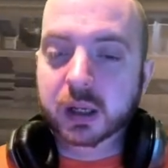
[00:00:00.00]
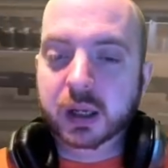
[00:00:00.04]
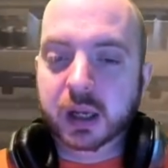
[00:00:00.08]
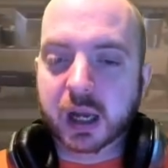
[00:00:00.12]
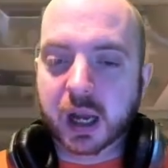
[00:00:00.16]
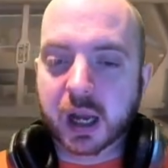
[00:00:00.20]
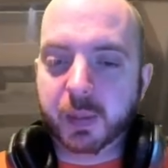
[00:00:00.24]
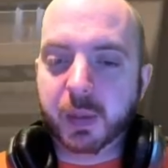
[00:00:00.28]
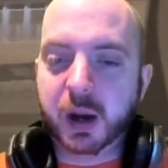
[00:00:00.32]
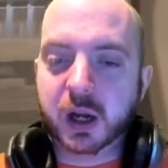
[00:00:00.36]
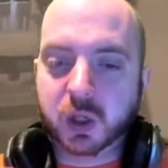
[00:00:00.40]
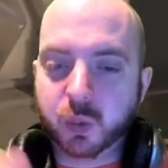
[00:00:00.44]

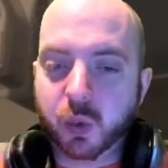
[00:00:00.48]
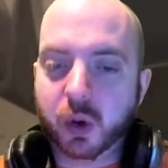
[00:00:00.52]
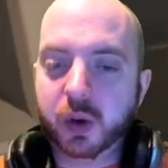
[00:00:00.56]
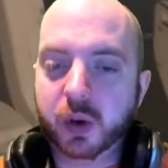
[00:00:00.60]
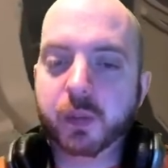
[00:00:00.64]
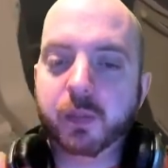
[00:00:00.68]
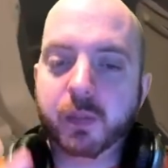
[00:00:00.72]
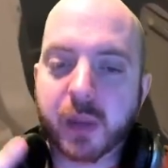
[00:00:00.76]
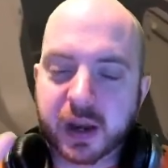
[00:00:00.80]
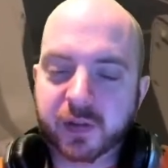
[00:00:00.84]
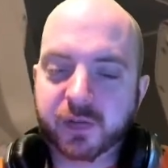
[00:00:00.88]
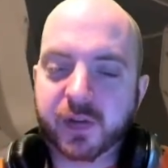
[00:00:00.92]
I just want
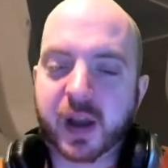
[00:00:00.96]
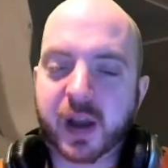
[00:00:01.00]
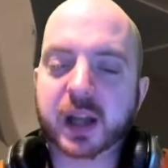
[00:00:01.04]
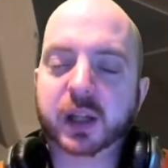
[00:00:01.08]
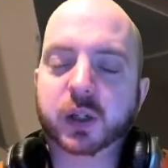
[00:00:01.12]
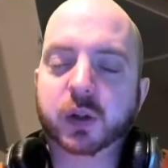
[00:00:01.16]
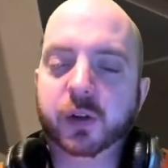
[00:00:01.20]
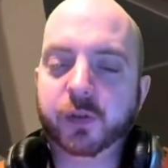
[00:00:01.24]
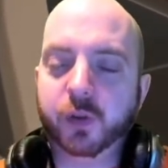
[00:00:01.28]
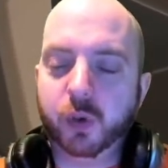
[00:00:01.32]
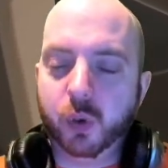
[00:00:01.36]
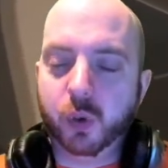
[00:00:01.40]

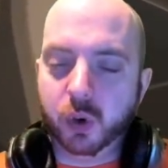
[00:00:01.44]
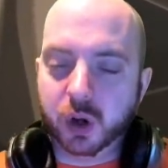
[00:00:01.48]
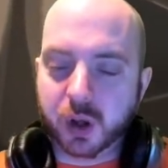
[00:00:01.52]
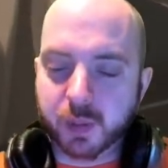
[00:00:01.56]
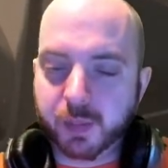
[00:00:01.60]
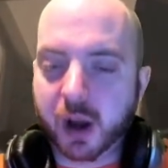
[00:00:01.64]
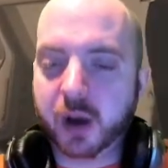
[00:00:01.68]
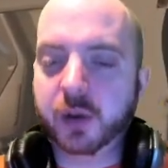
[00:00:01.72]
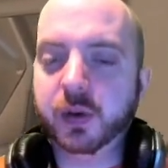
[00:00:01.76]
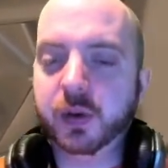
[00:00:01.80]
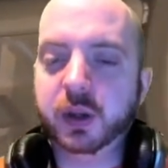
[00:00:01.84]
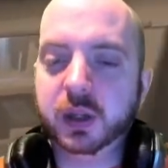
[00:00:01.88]
manufacturer for
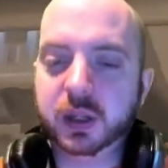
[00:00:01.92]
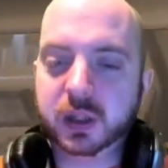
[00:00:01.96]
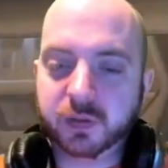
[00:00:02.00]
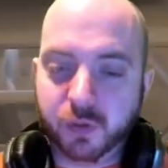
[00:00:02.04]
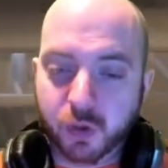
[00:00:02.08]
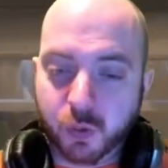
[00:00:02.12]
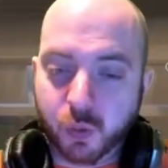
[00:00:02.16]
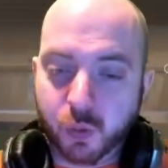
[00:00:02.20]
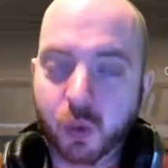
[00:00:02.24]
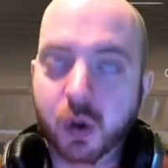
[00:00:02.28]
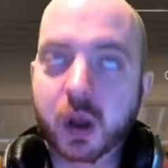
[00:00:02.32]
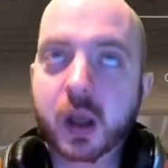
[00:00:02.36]
components,
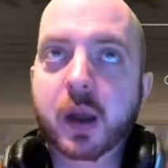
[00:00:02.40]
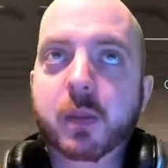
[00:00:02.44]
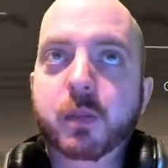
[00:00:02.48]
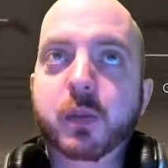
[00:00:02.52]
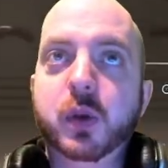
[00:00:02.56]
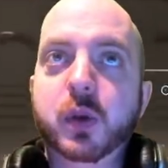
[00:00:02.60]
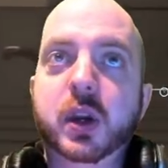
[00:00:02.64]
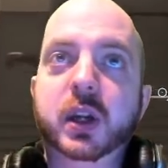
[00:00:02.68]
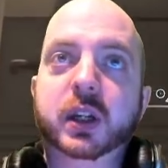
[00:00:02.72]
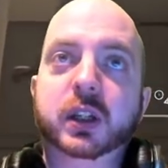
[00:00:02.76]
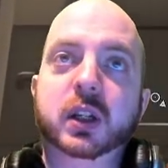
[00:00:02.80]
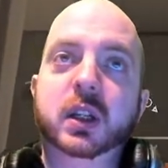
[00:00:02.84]
for
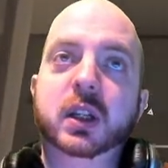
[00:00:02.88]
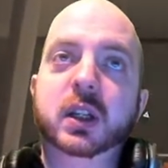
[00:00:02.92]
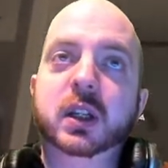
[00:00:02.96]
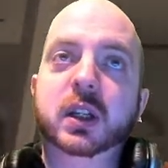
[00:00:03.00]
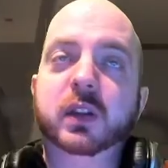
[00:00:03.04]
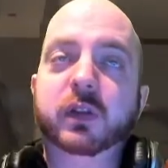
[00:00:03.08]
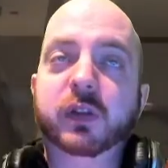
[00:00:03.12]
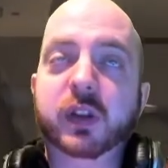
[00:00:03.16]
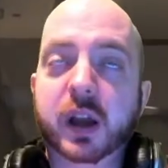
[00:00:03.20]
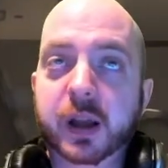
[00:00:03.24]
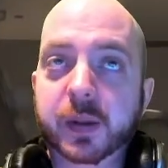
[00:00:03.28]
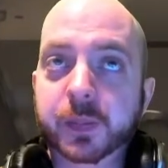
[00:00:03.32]
munitions,
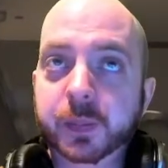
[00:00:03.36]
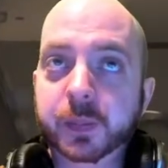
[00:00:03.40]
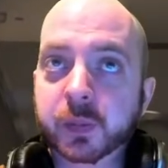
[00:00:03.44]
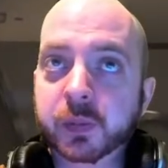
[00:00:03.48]
for